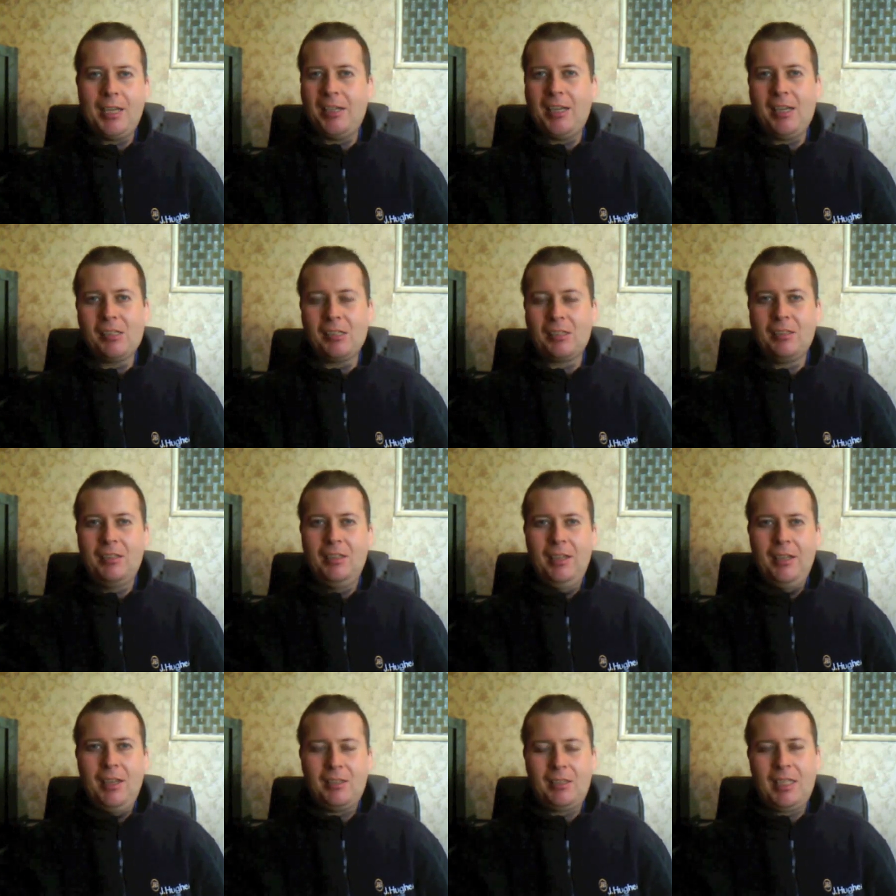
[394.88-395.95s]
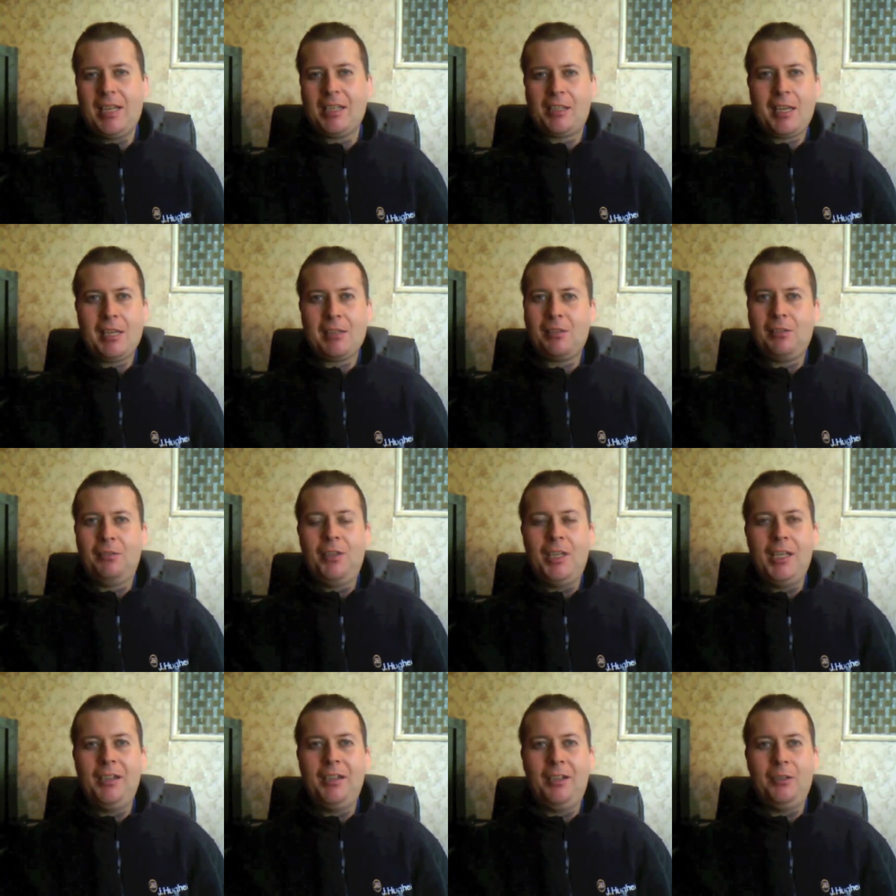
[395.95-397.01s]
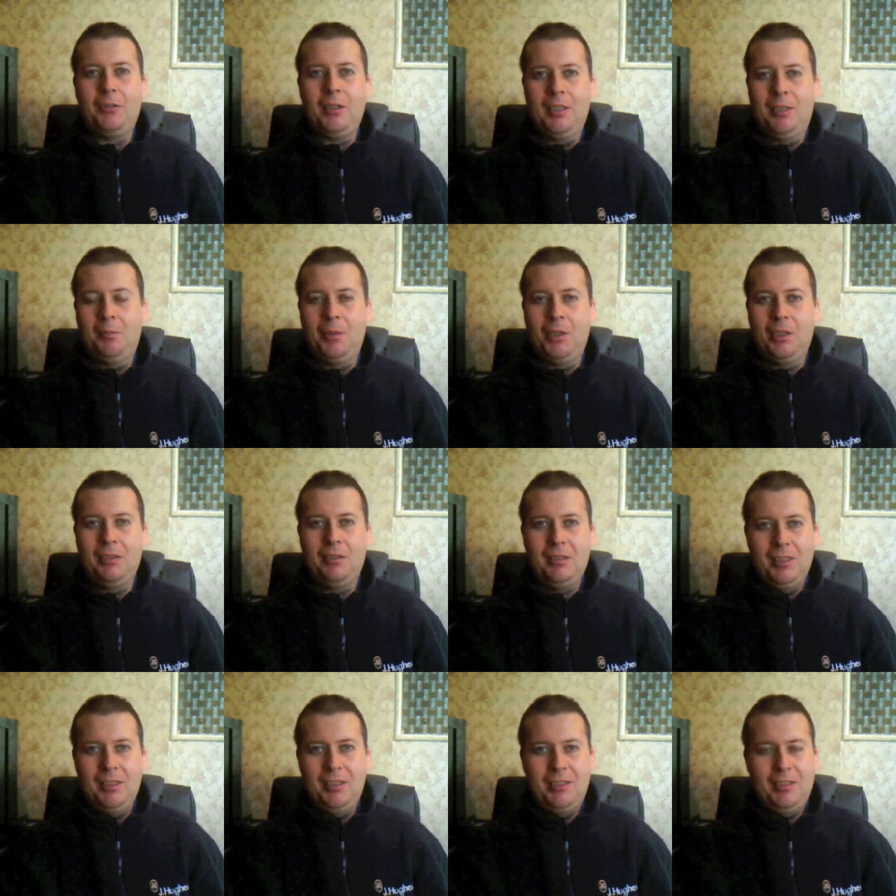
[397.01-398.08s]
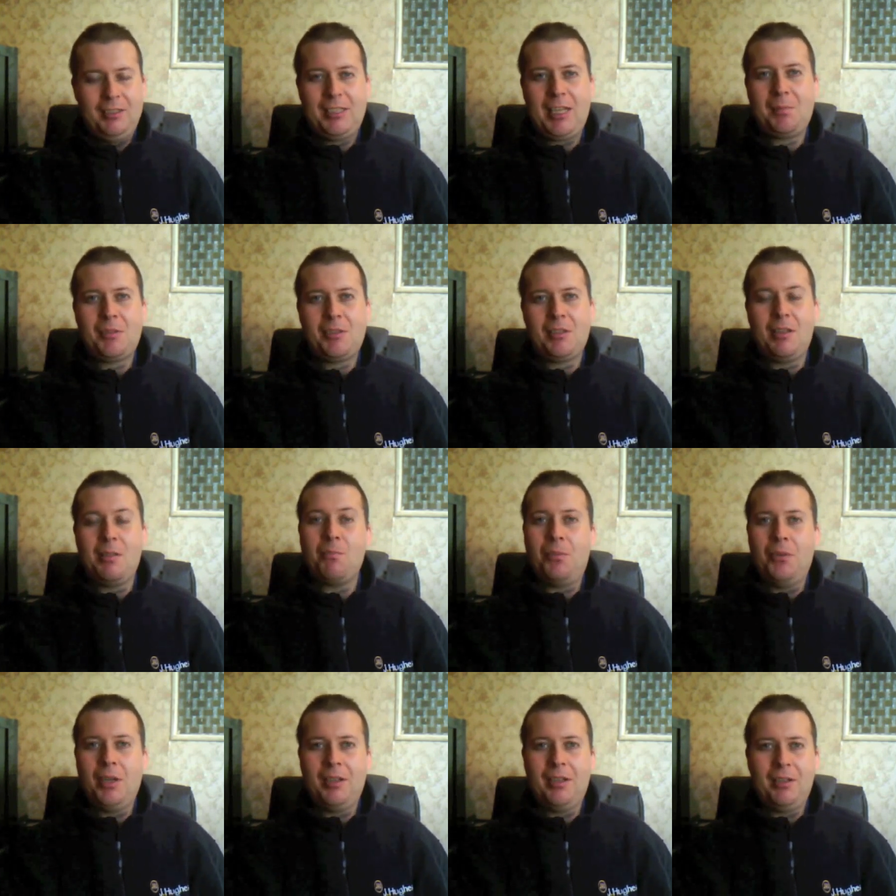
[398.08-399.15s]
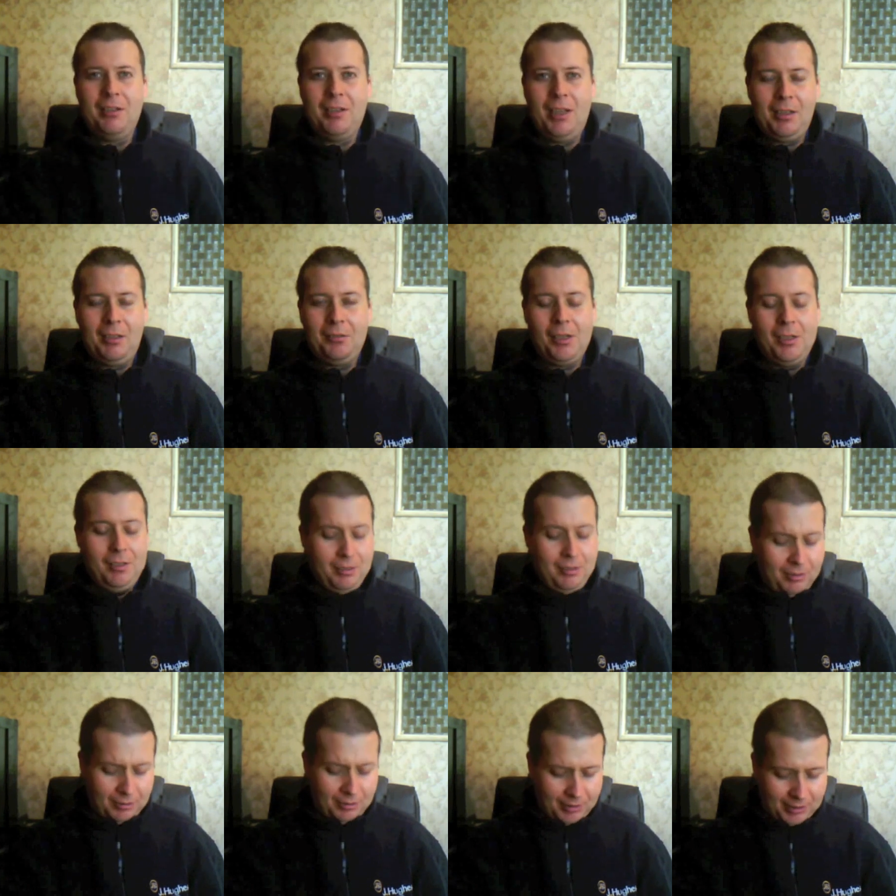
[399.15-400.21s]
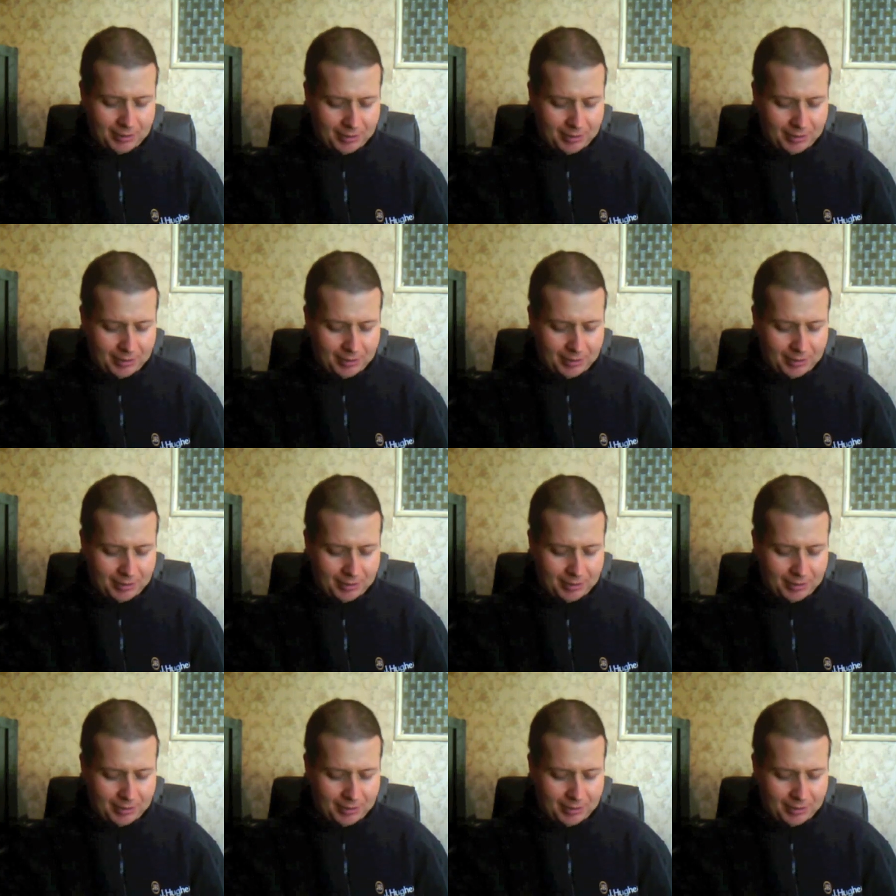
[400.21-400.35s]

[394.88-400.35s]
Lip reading: on the NES, it's like Castlevania in a way, but it's absolutely brilliant. I love it.